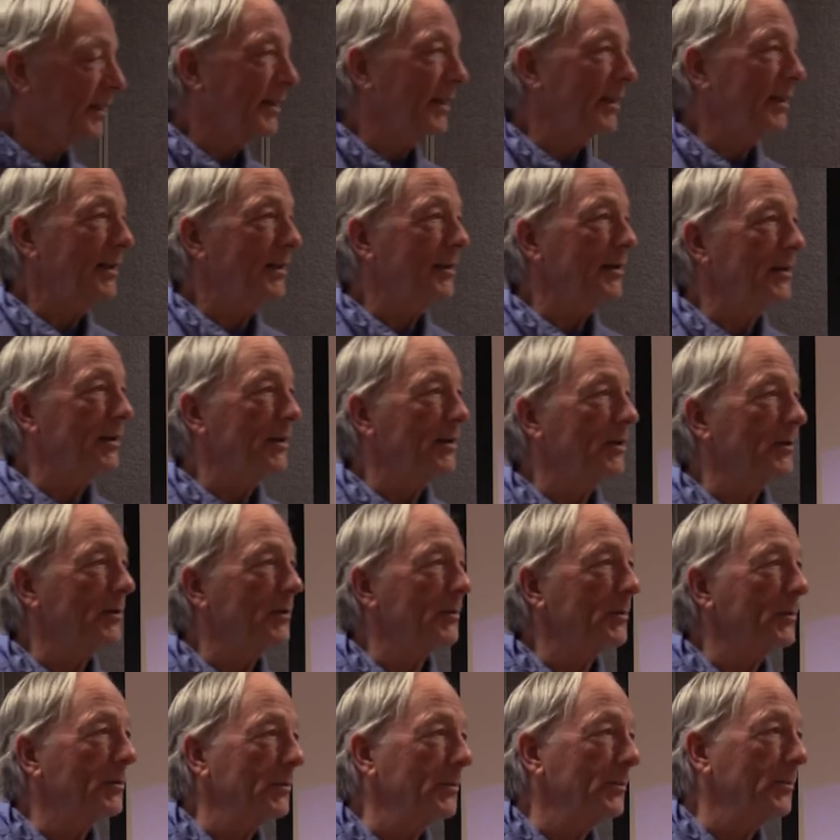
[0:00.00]
think, you
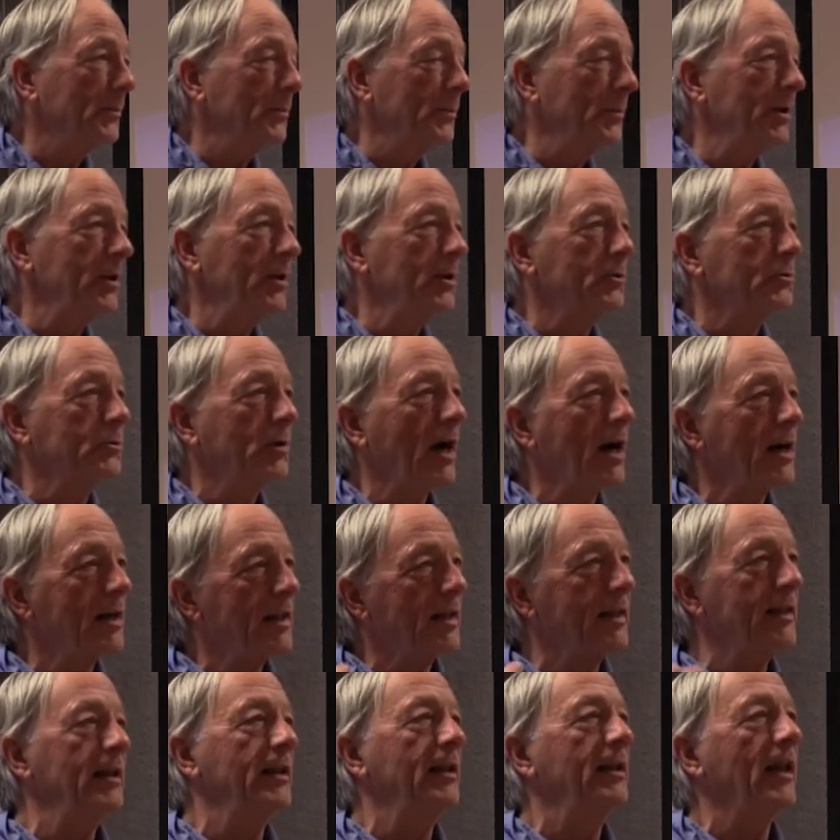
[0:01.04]
know, when you try to
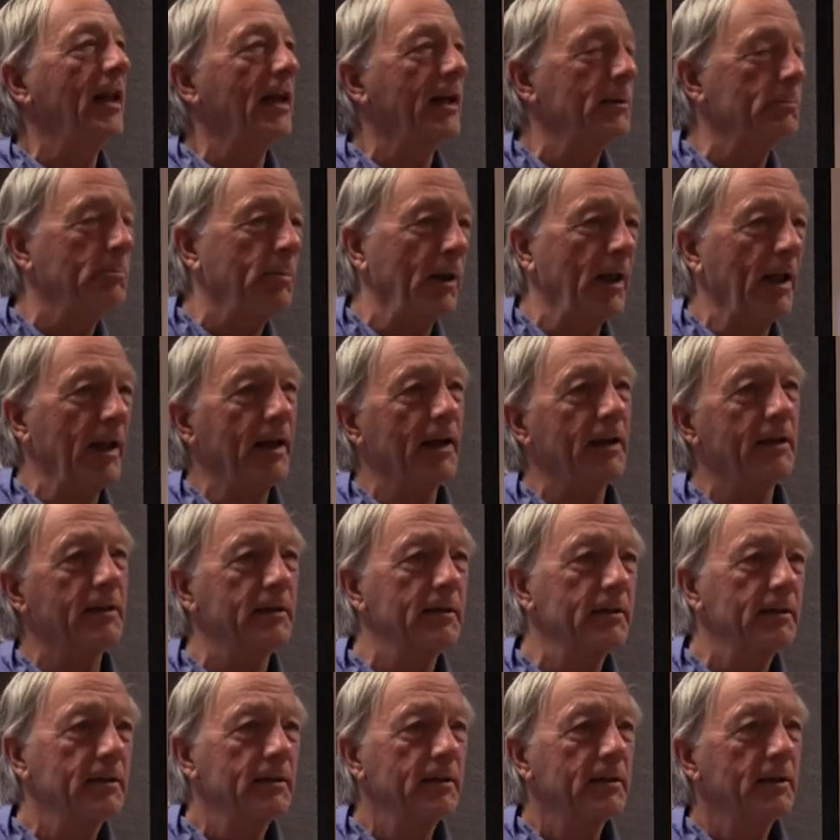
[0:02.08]
think like a plant,
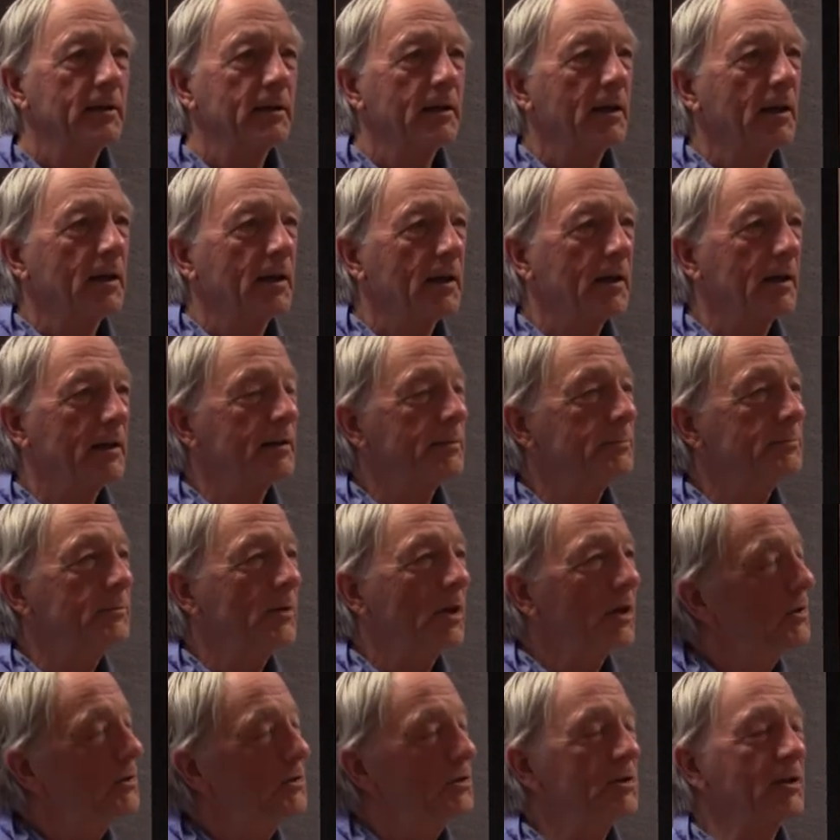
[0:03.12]
uh,
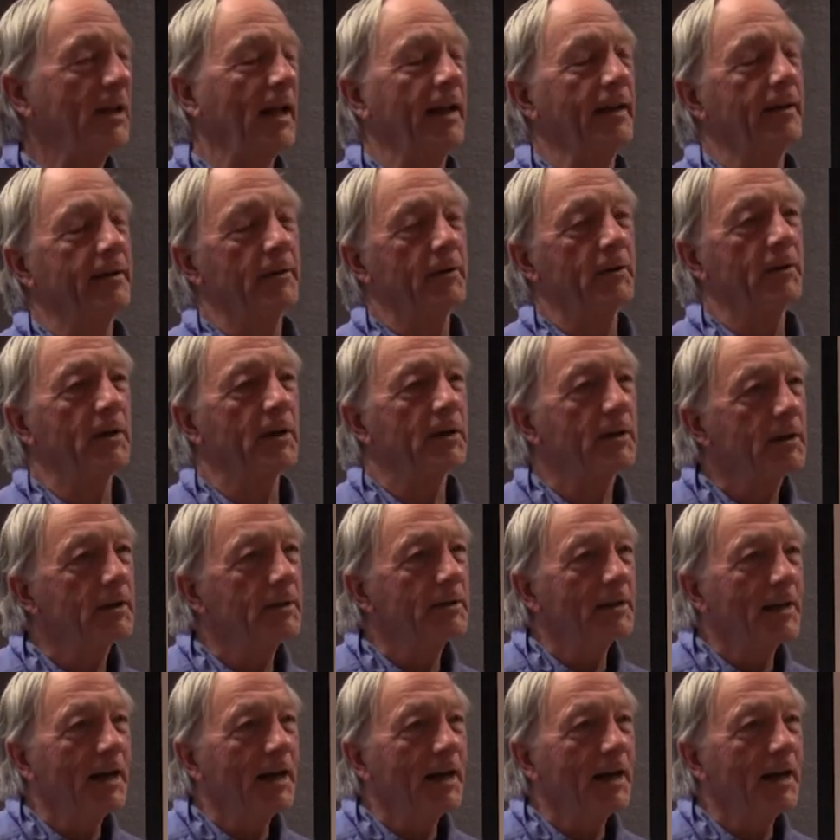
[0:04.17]
you just can't do it.